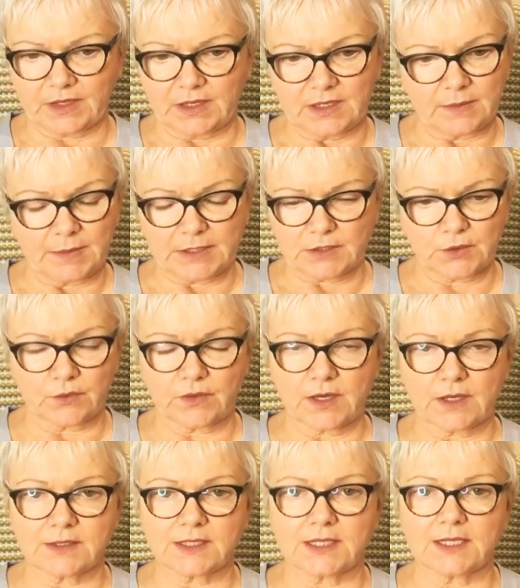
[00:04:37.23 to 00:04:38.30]
about
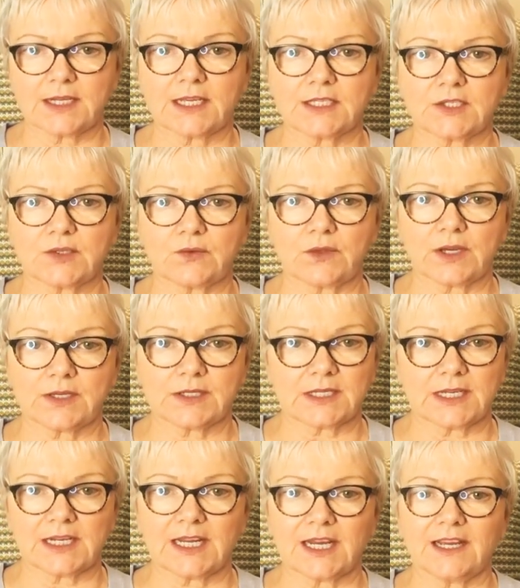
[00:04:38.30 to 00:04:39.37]
2008,
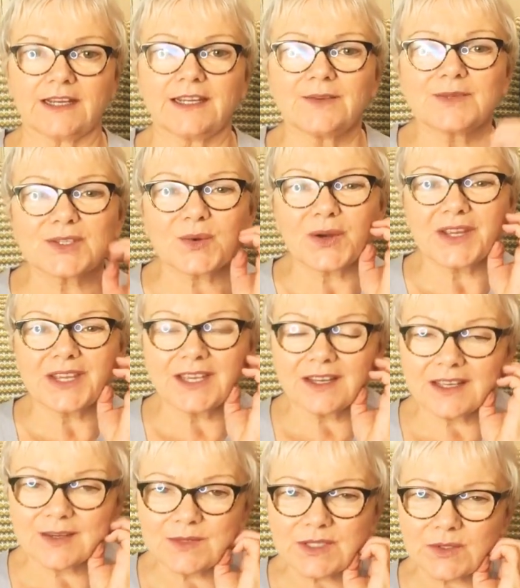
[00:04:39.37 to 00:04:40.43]
2009. He was quite young.
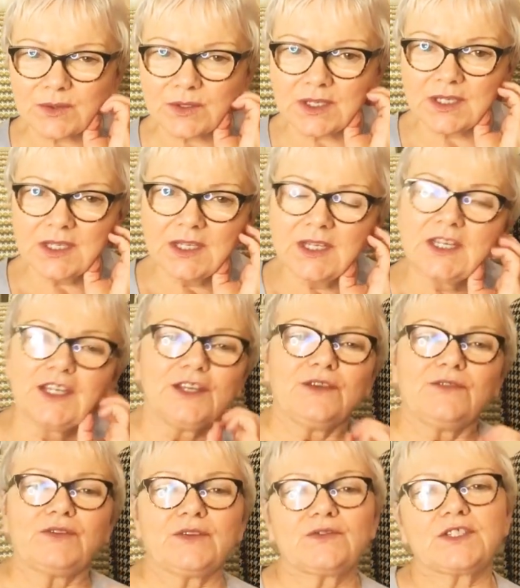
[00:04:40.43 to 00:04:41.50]
He was only
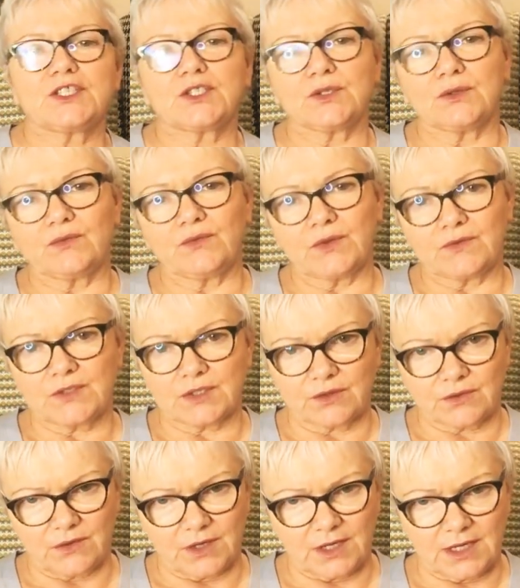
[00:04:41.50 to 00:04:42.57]
52,
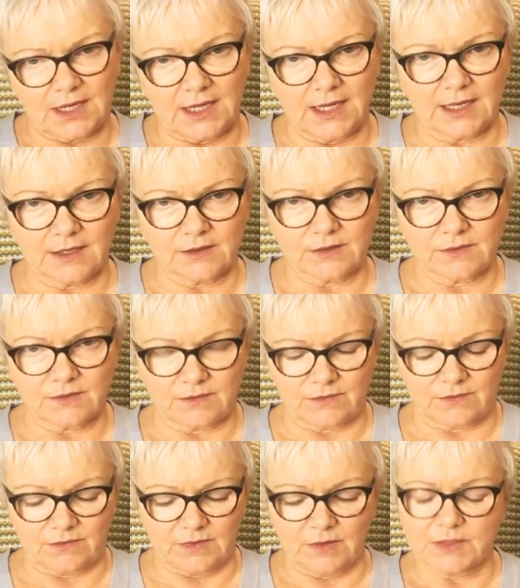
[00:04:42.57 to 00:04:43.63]
53. He
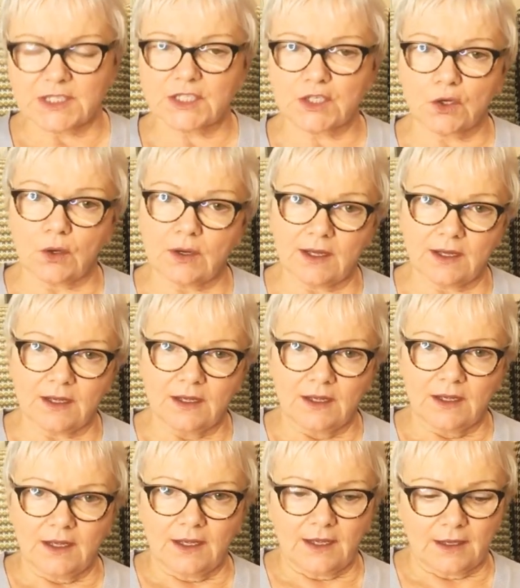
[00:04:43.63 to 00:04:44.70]
was a scholar,
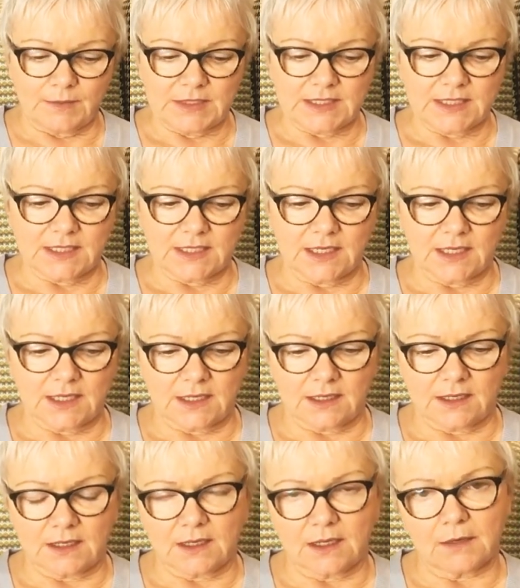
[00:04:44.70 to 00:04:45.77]
a mystic,
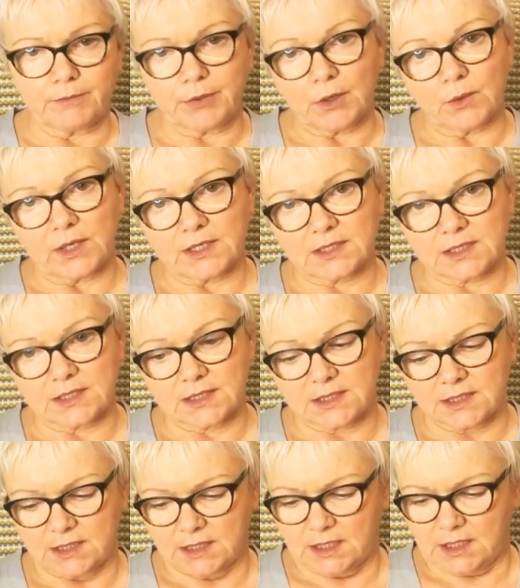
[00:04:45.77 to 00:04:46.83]
a poet,
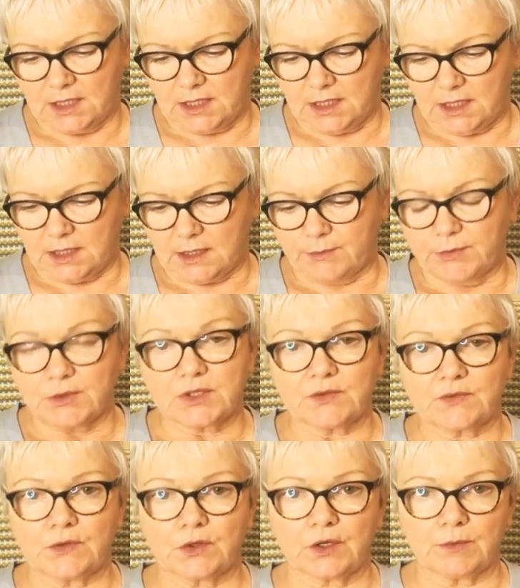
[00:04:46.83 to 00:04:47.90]
a
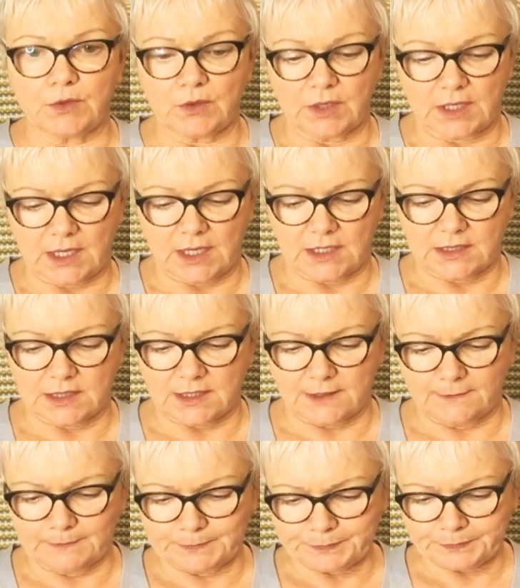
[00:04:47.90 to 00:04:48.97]
beautiful communicator.
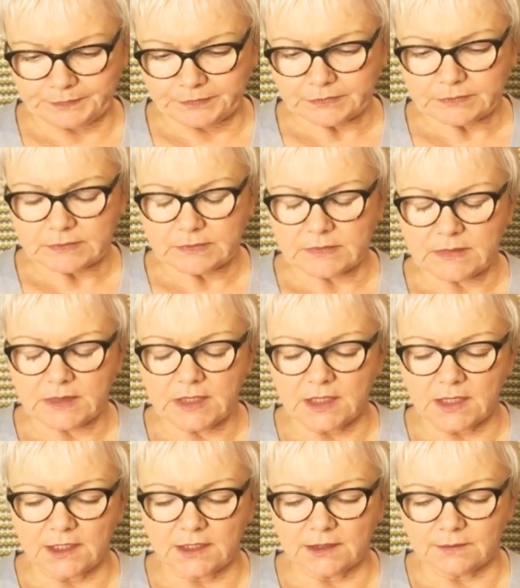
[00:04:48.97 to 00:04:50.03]

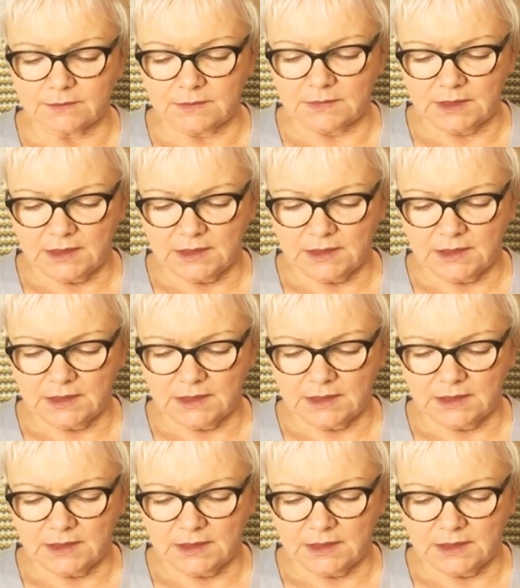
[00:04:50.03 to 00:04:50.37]
And